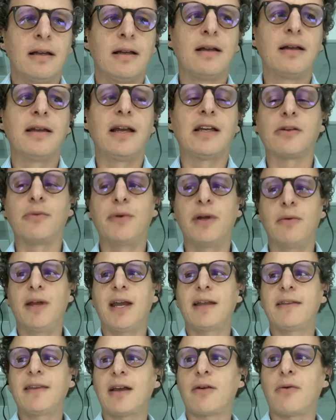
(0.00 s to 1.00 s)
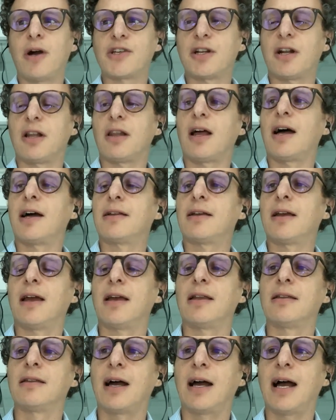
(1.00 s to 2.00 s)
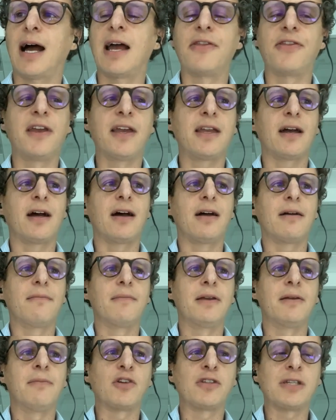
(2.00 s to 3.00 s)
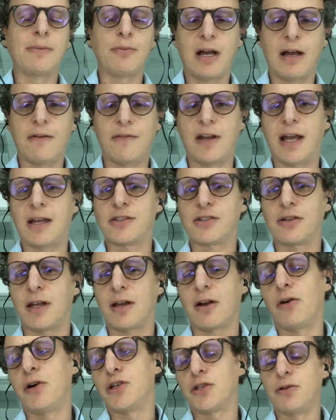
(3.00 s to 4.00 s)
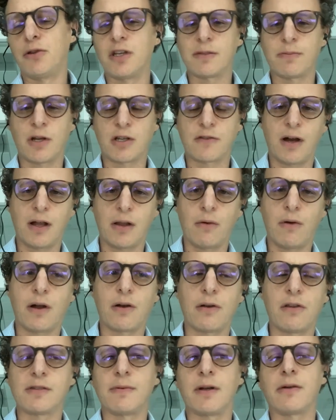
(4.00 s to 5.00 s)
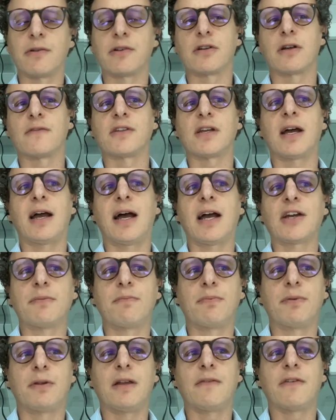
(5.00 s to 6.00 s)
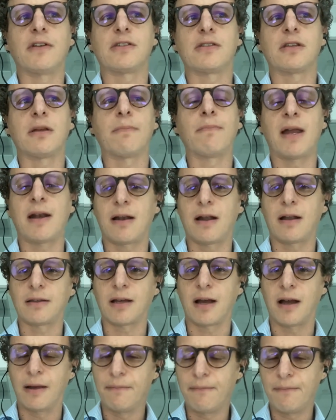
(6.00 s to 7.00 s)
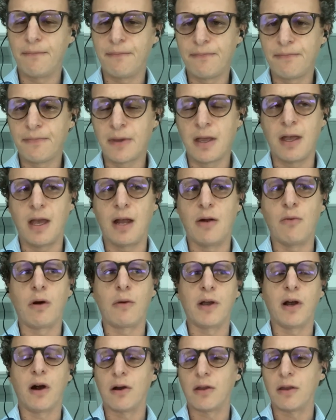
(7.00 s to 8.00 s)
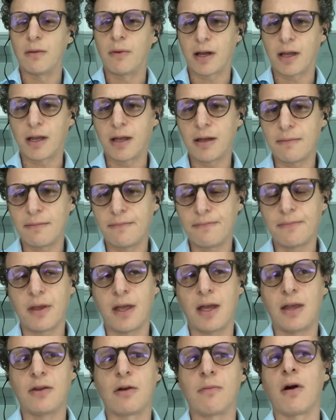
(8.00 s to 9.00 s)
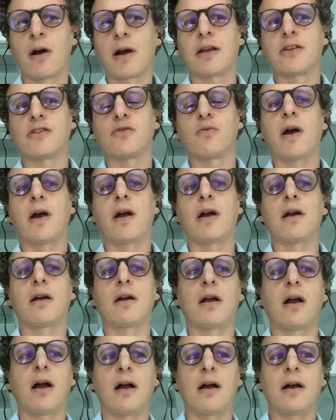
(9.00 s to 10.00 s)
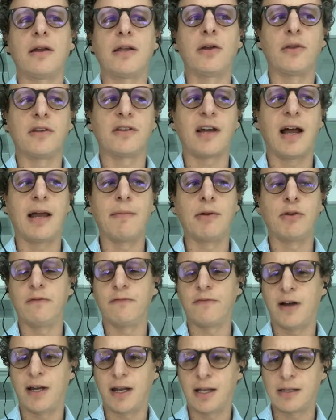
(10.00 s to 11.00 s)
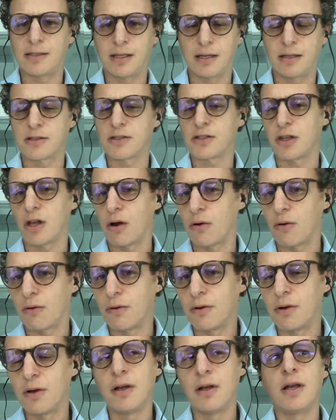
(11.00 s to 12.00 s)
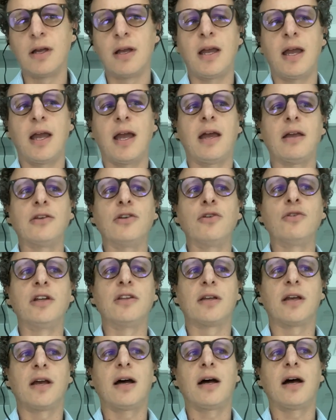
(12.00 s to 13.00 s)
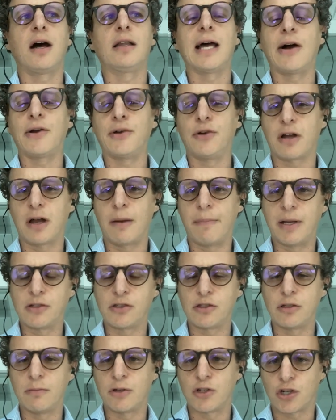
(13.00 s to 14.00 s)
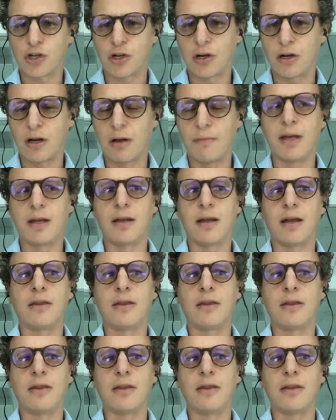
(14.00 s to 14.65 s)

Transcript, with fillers: Yeah, so we, we get that question a lot. And I, I think um, most people have an answer like, oh, you should do this much follow on or this many reserves. I actually believe it's dependent on time and where we are in the market. And there are markets where uh, you know the time between financing is slow and you need to allow your companies to mature a bit.